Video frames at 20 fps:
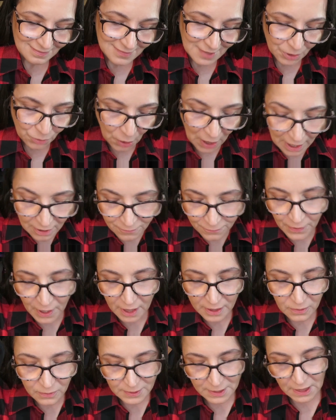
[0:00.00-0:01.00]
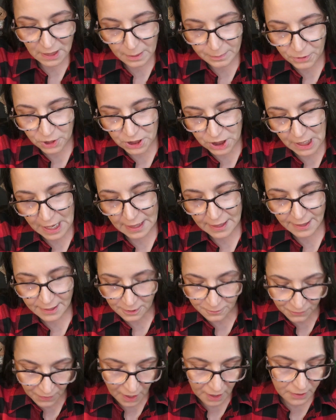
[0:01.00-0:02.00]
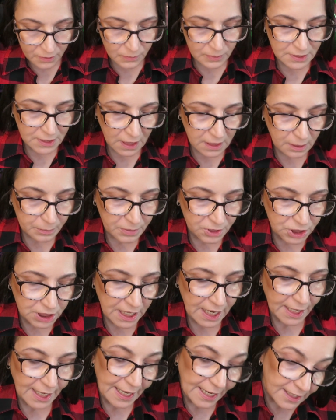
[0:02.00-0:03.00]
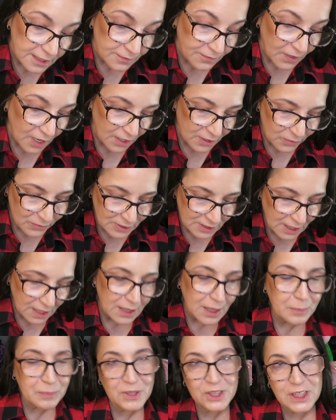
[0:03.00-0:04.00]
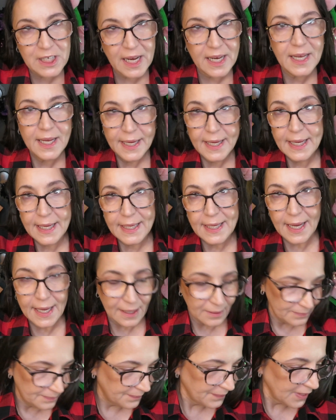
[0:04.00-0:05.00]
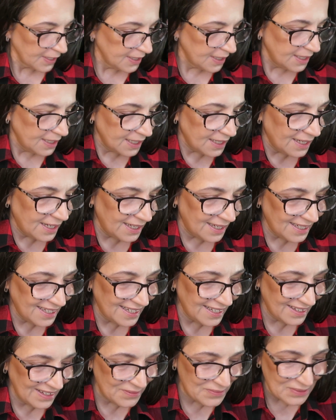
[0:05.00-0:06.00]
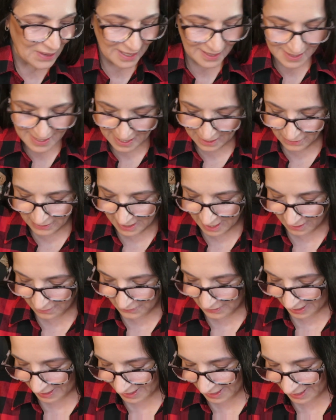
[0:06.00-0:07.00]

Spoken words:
My grandfather was a lumberjack, his father was a lumberjack, his father was a lumberjack. Yeah, it went down that way.